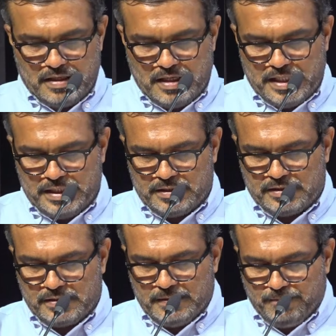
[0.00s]

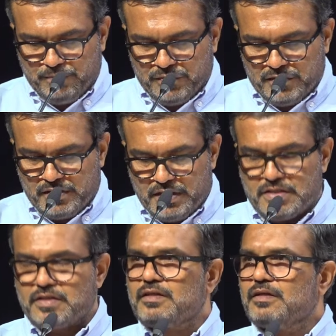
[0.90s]
And
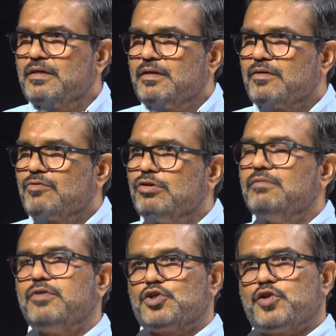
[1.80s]
this
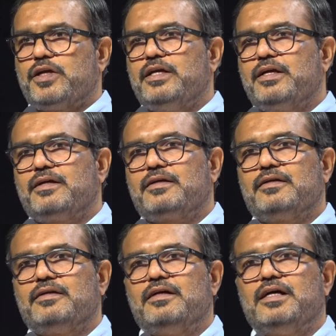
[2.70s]
Kudumbashri
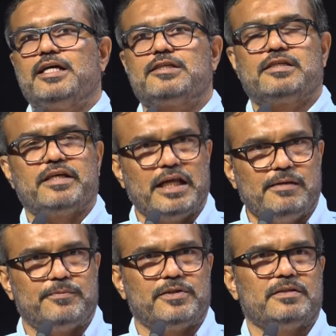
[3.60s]
has
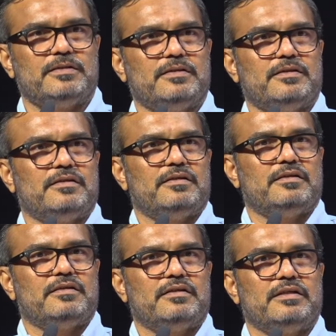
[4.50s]
helped
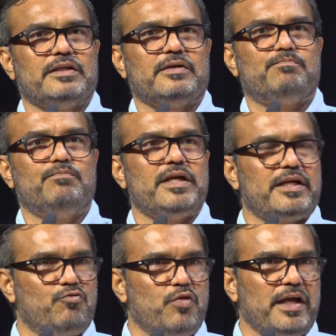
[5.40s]
in a
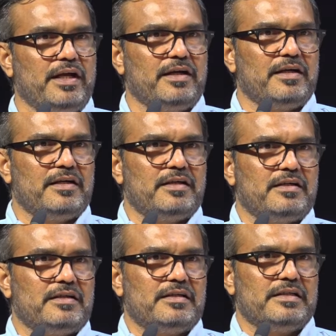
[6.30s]
big way
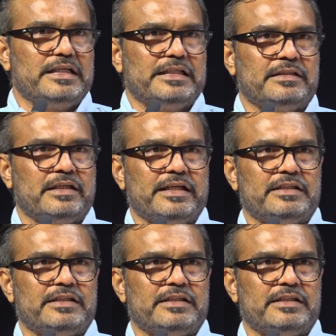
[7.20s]
in